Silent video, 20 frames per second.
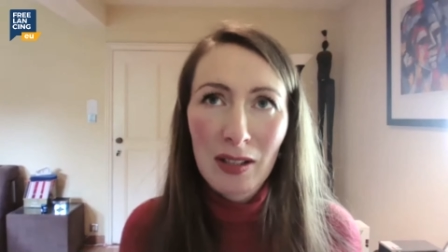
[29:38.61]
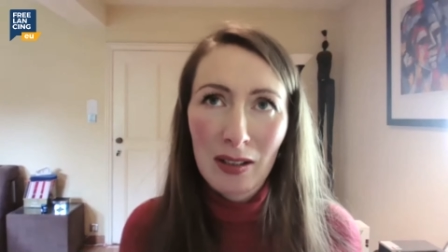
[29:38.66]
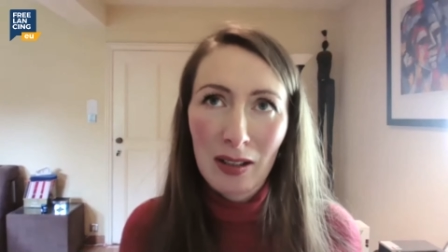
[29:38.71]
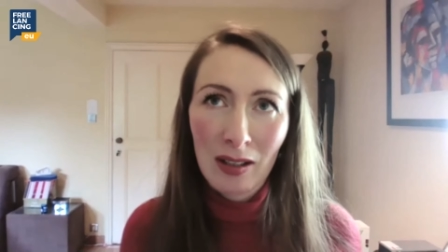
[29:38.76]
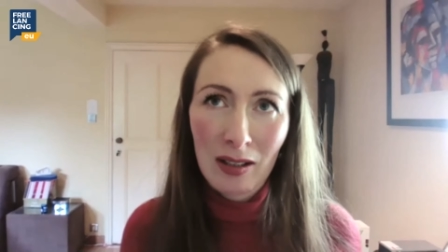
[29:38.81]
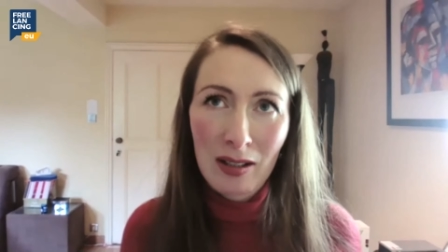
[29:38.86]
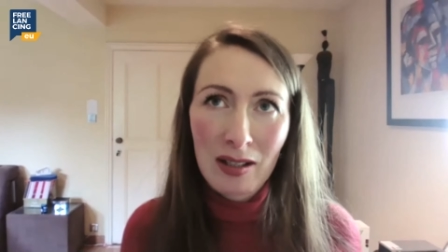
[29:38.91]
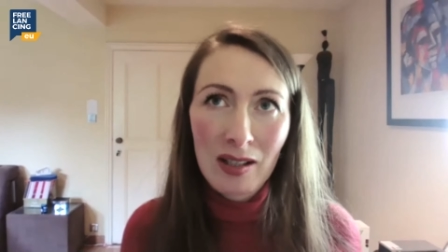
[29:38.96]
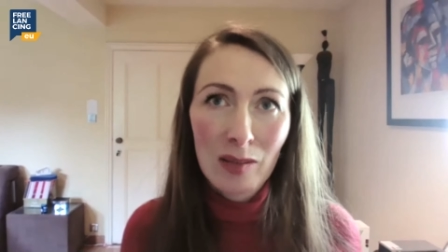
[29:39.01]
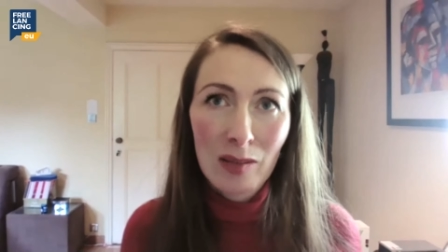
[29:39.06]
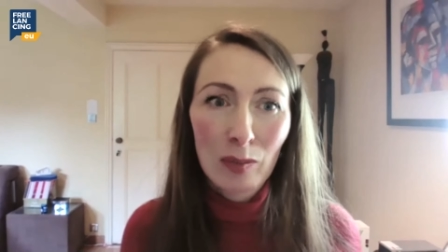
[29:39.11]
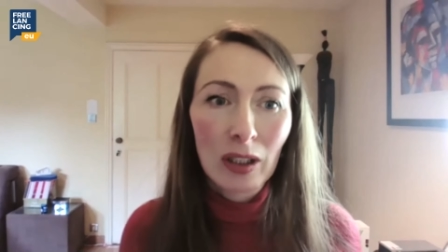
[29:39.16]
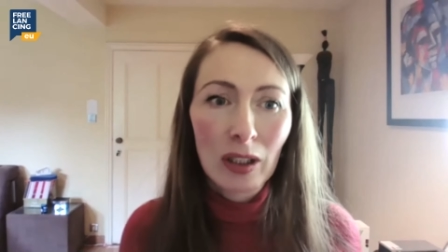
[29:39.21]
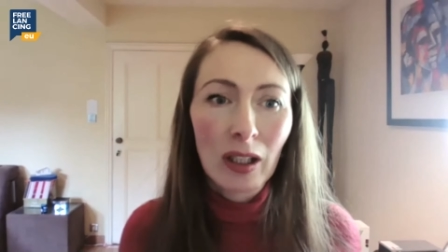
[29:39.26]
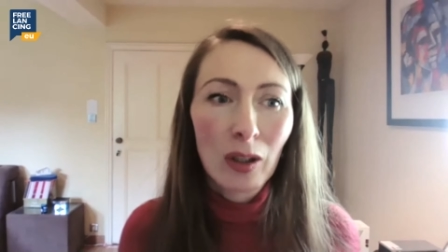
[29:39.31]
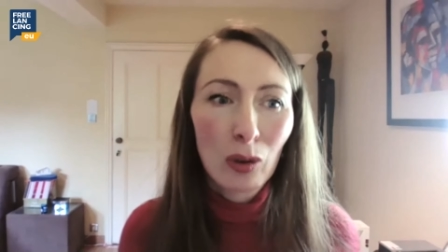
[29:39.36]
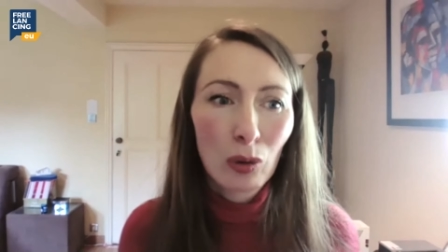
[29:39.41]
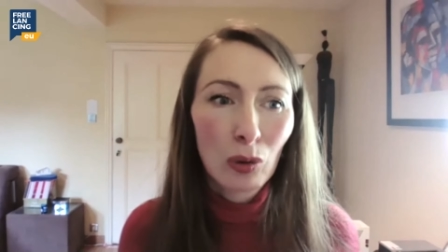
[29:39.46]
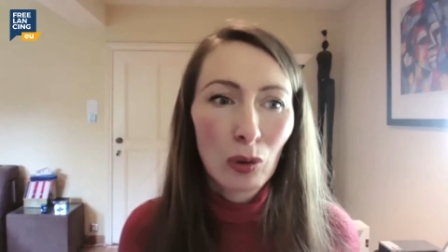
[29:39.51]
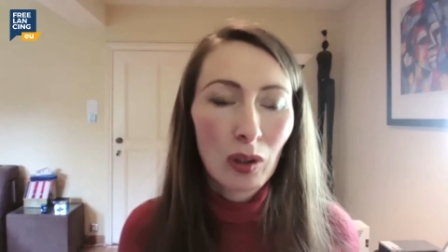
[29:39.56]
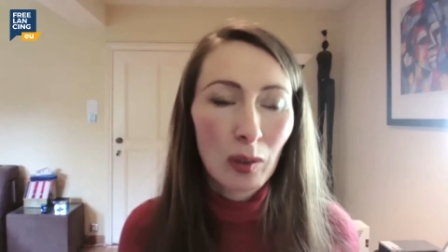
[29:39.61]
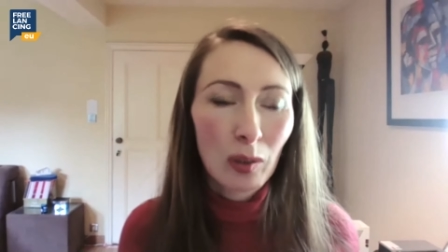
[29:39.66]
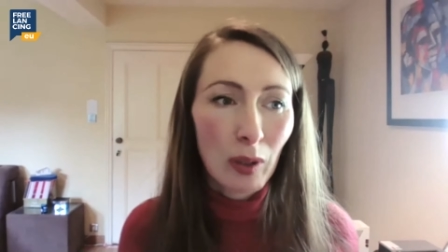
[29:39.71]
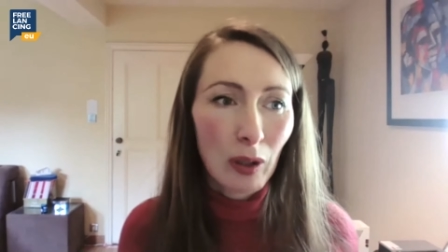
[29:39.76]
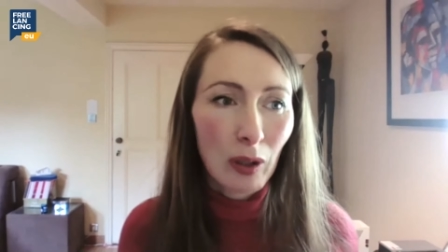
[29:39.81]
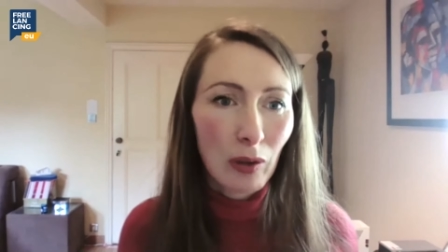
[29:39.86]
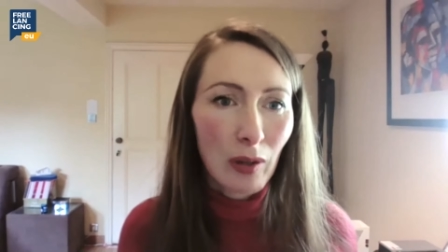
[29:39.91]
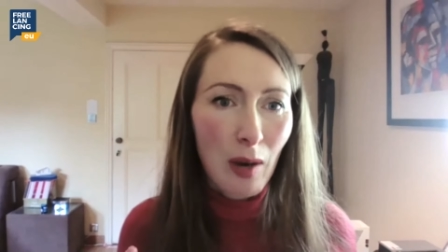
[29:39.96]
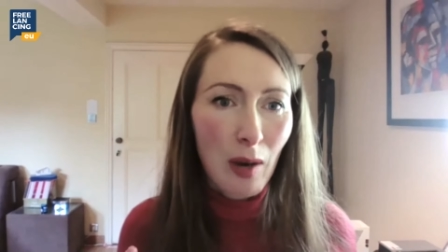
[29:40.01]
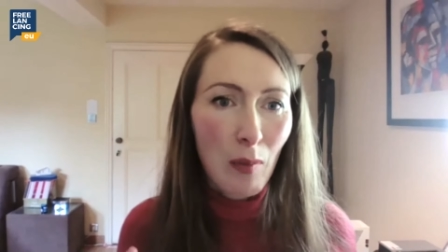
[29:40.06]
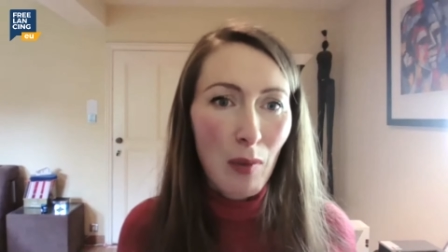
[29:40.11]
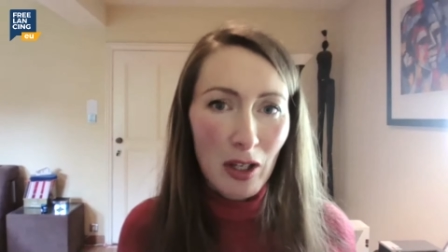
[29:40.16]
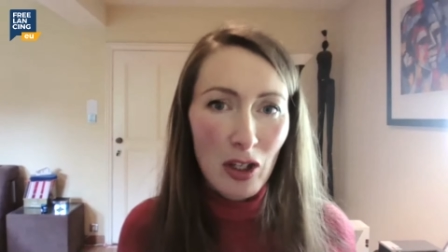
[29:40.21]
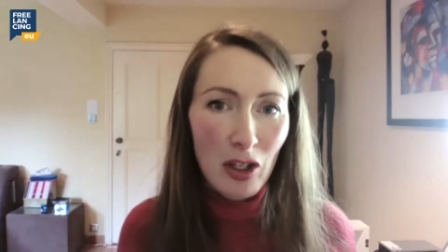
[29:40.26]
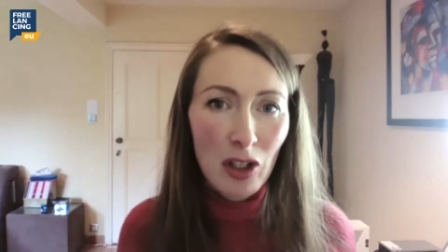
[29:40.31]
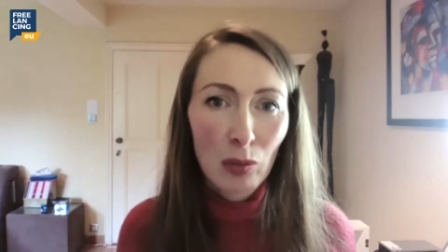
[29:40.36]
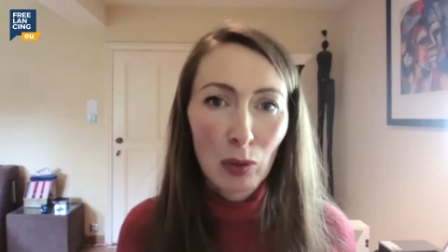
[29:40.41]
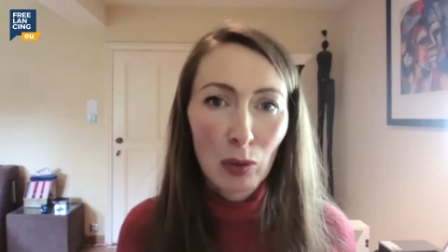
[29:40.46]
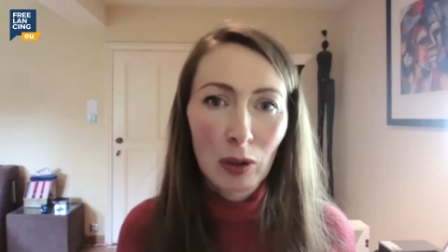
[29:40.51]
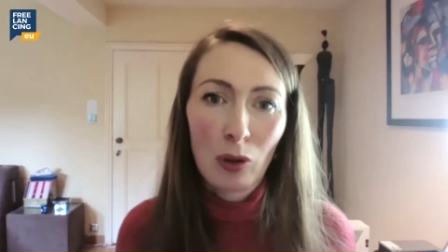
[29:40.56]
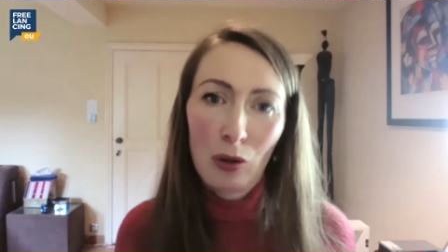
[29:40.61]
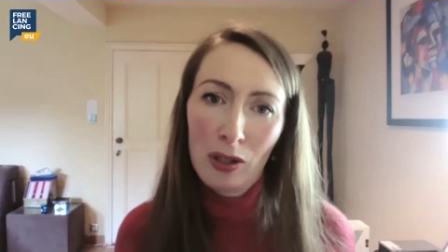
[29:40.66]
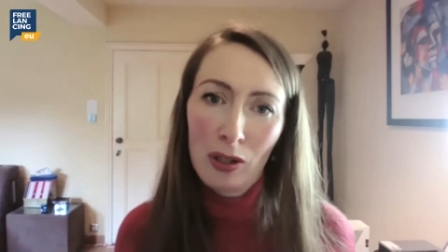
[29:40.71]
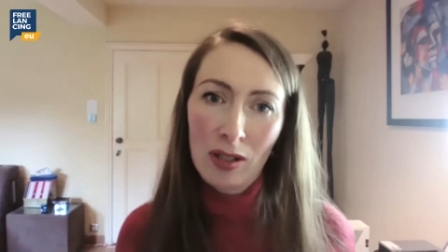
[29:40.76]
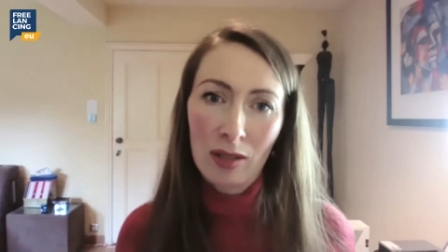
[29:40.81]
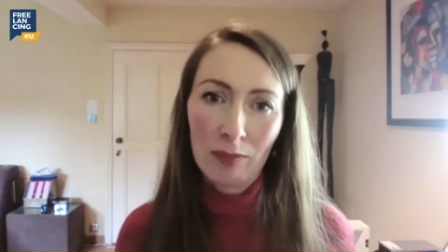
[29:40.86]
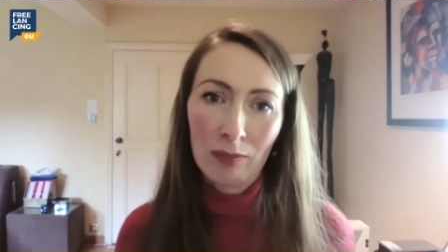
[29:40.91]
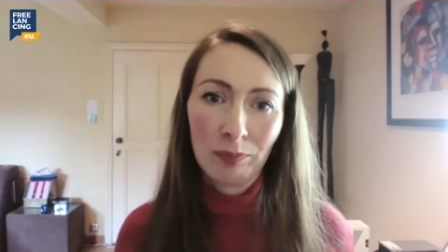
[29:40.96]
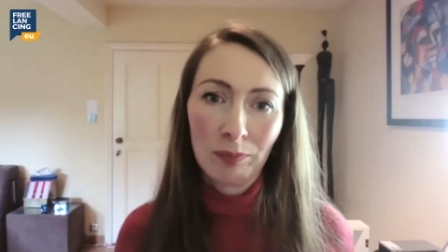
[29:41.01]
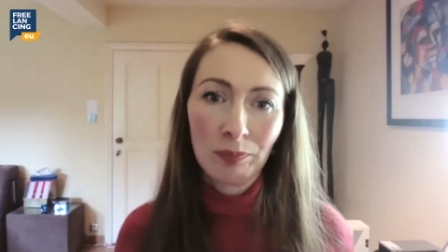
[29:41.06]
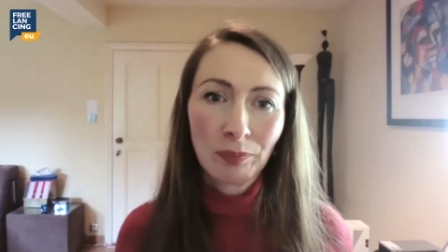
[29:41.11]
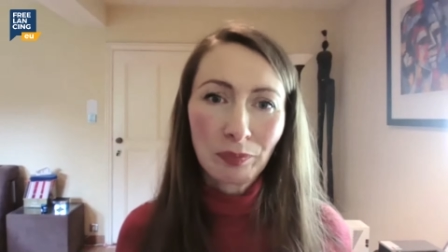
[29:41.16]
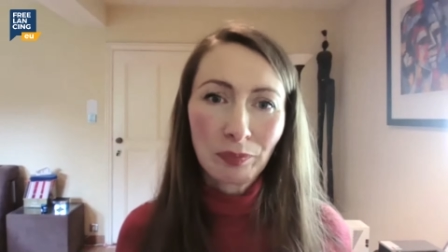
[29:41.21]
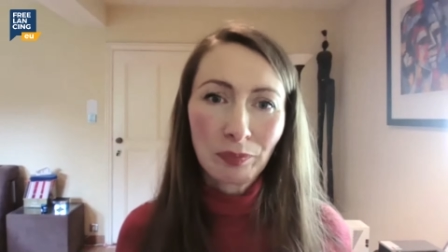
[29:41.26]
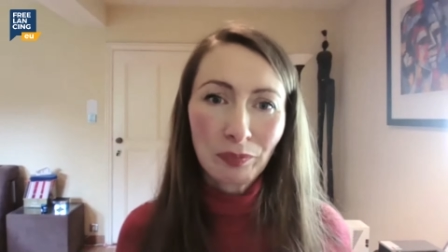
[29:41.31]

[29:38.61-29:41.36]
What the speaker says: a customer a clue about how much it will cost them.